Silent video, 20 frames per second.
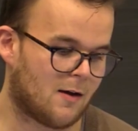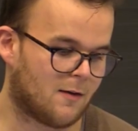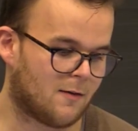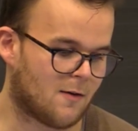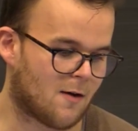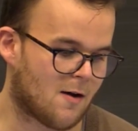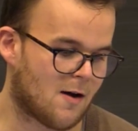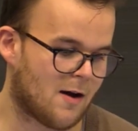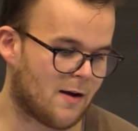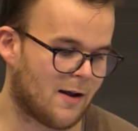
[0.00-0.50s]

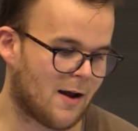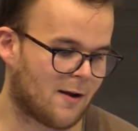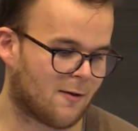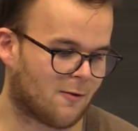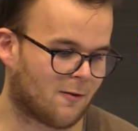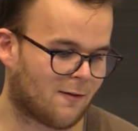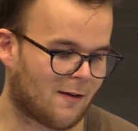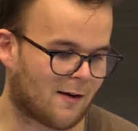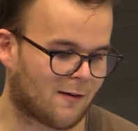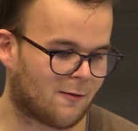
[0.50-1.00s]

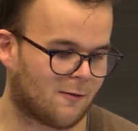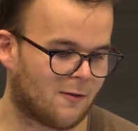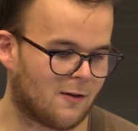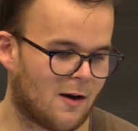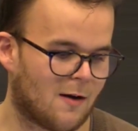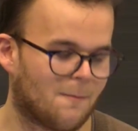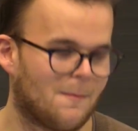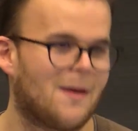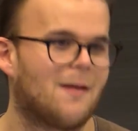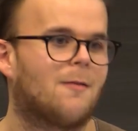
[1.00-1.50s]
non-heterosexual
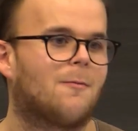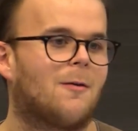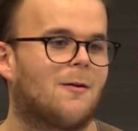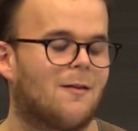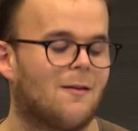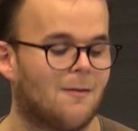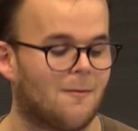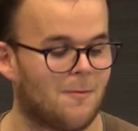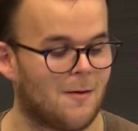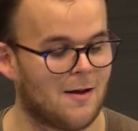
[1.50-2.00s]
young men as
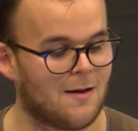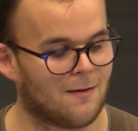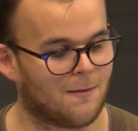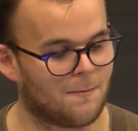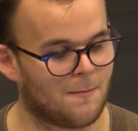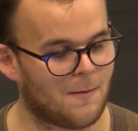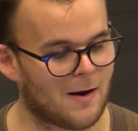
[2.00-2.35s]
participants,